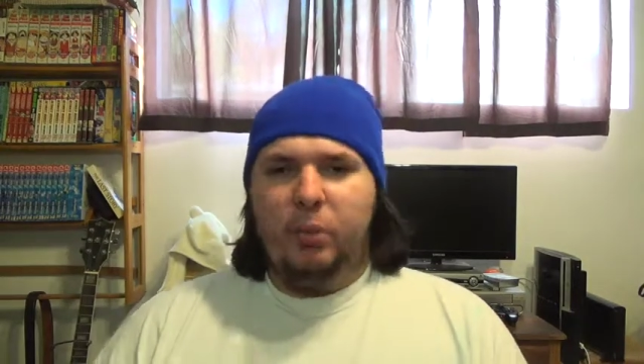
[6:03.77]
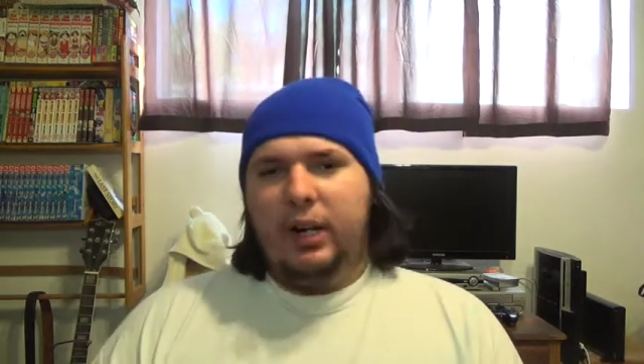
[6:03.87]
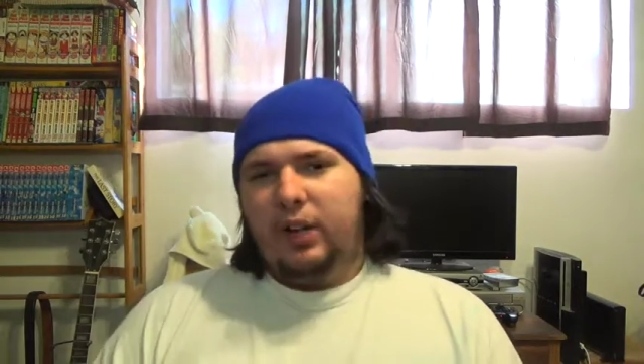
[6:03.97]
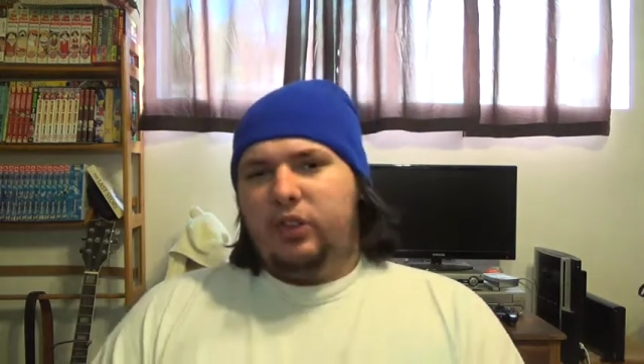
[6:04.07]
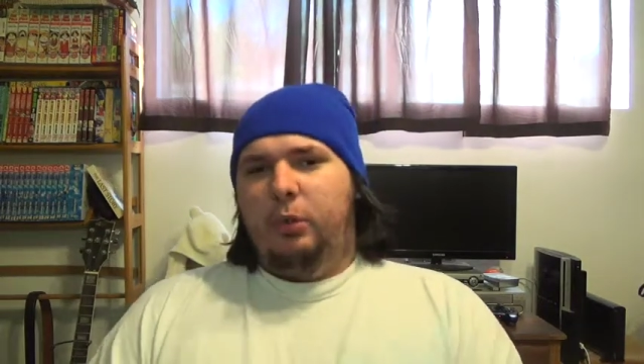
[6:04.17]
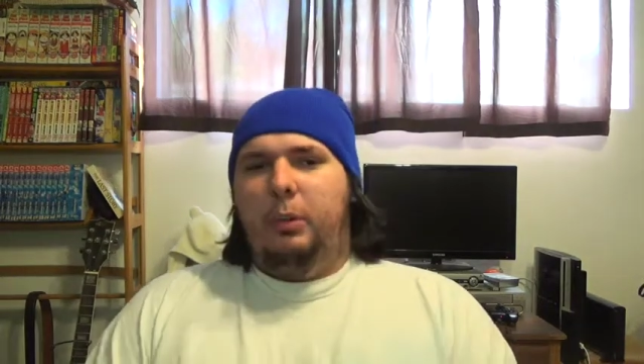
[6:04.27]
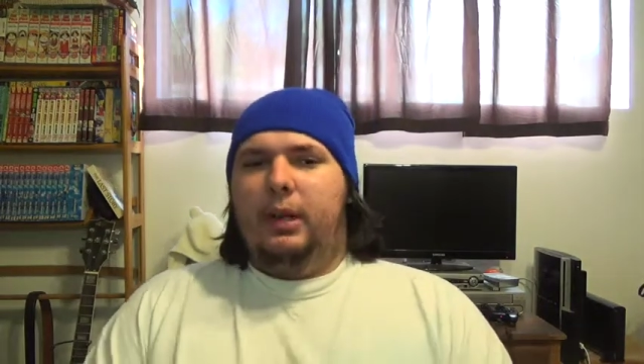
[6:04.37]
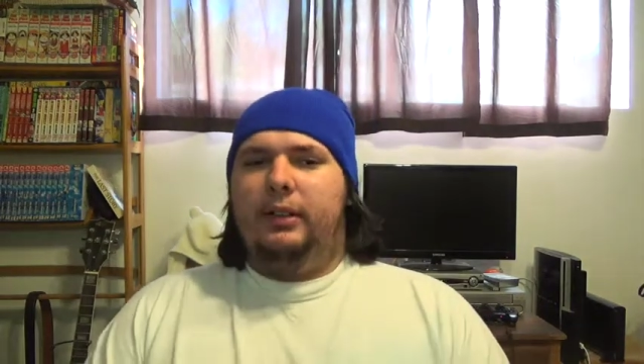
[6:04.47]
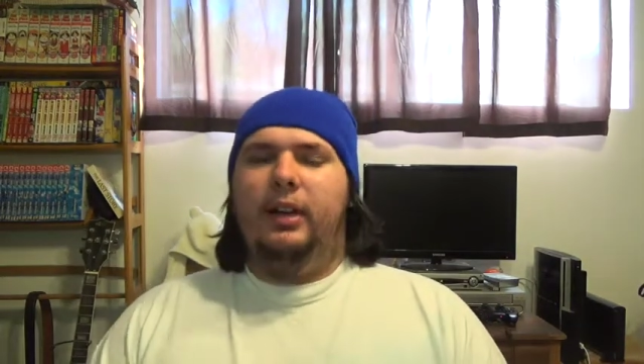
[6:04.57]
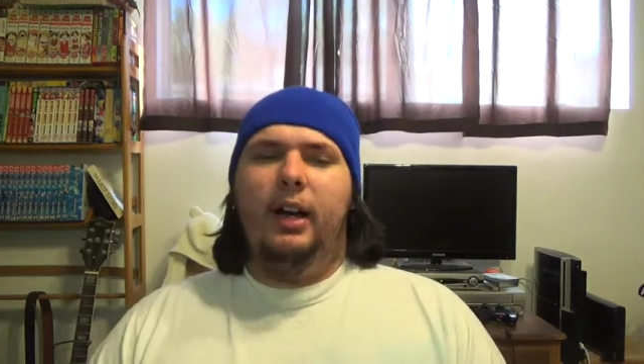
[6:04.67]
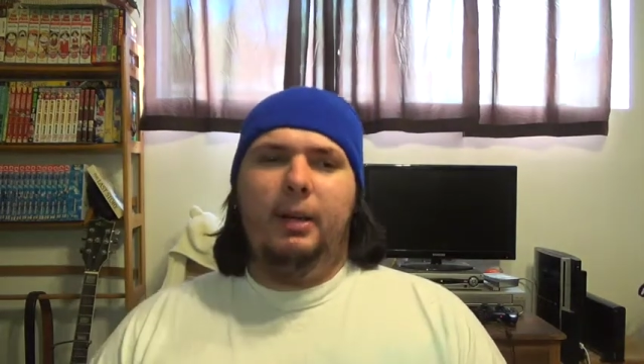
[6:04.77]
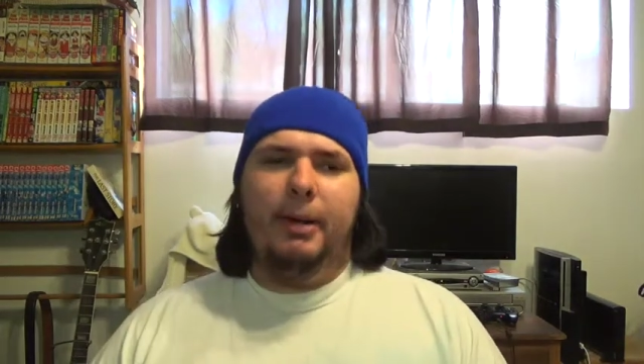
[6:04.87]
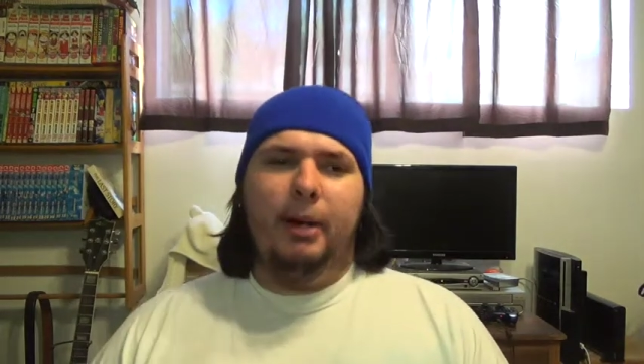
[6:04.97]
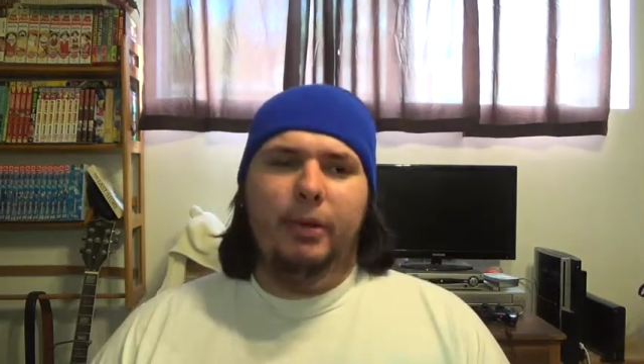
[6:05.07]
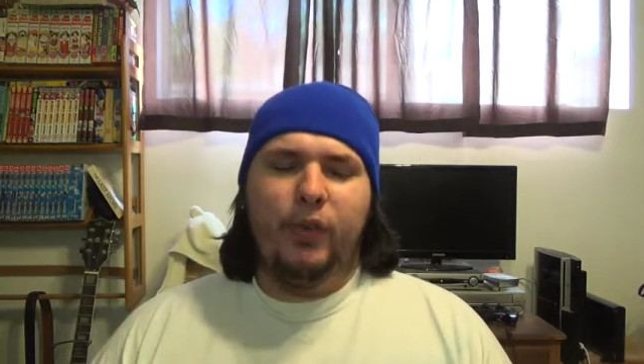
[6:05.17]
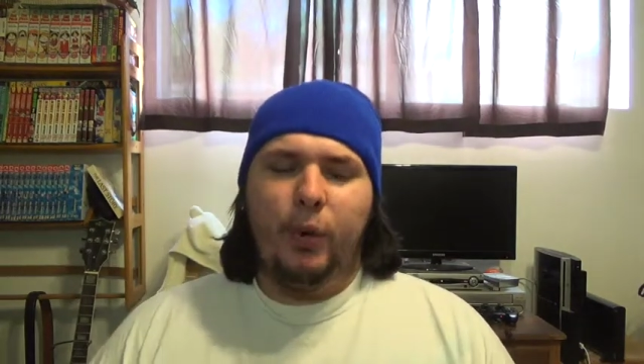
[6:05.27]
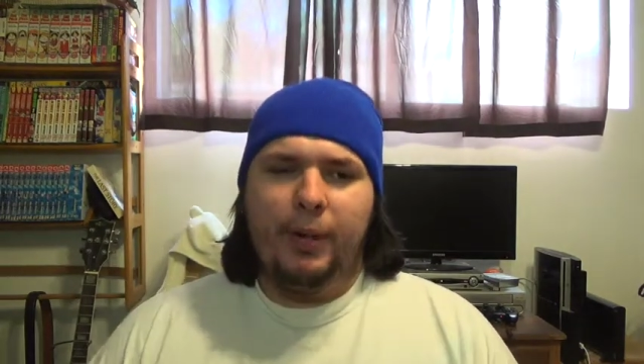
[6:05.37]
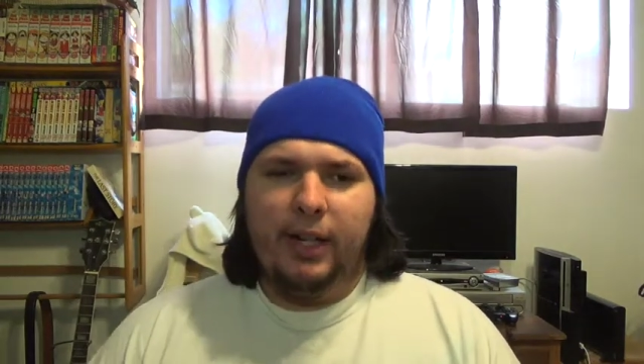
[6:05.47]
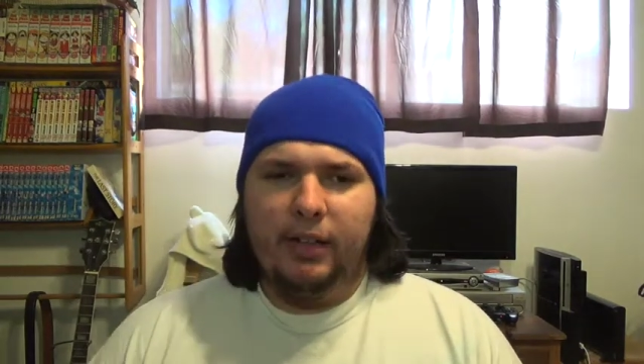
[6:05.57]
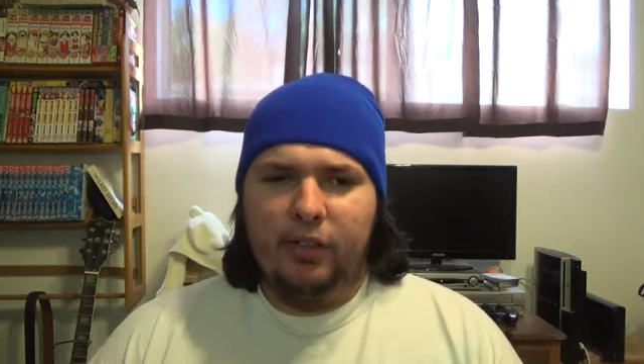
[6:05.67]
What else do we want to talk about before
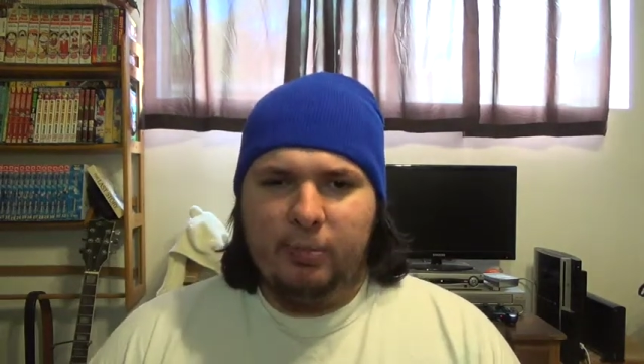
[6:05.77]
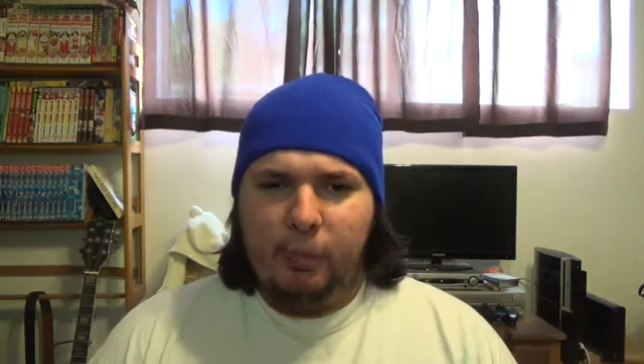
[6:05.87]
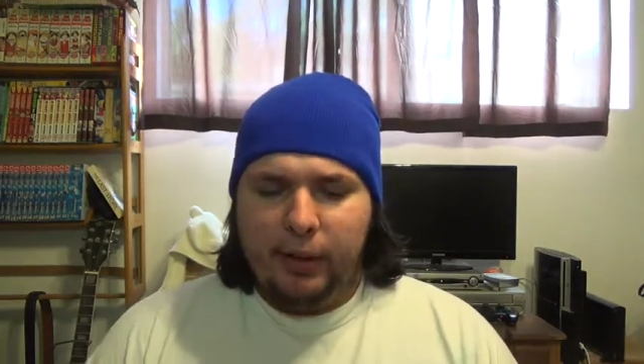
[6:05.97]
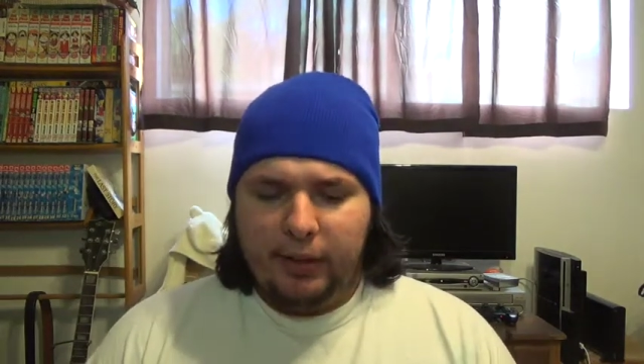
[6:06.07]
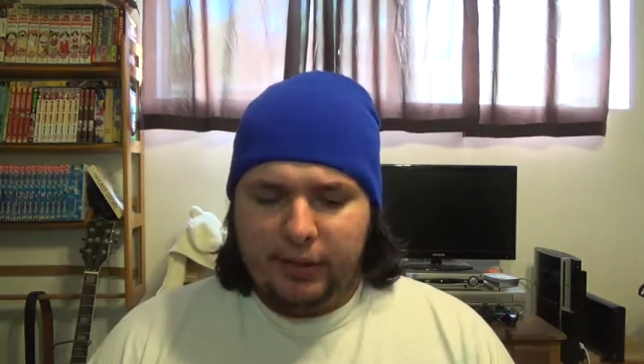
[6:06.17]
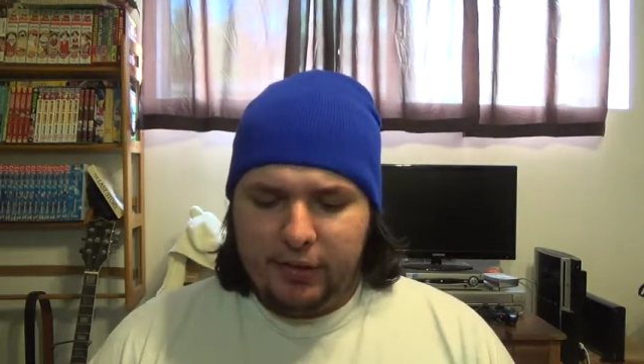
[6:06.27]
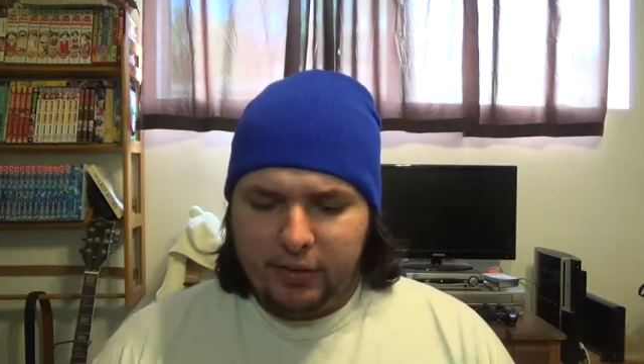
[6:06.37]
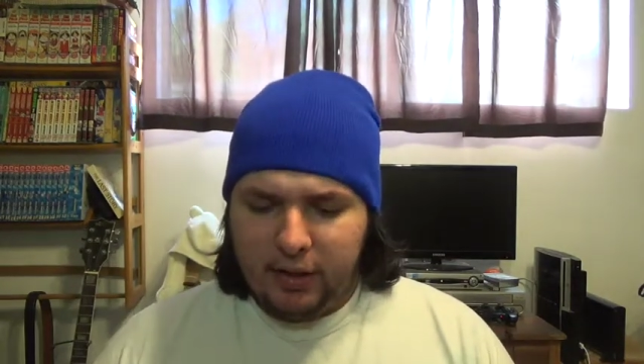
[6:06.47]
we get into spoilers?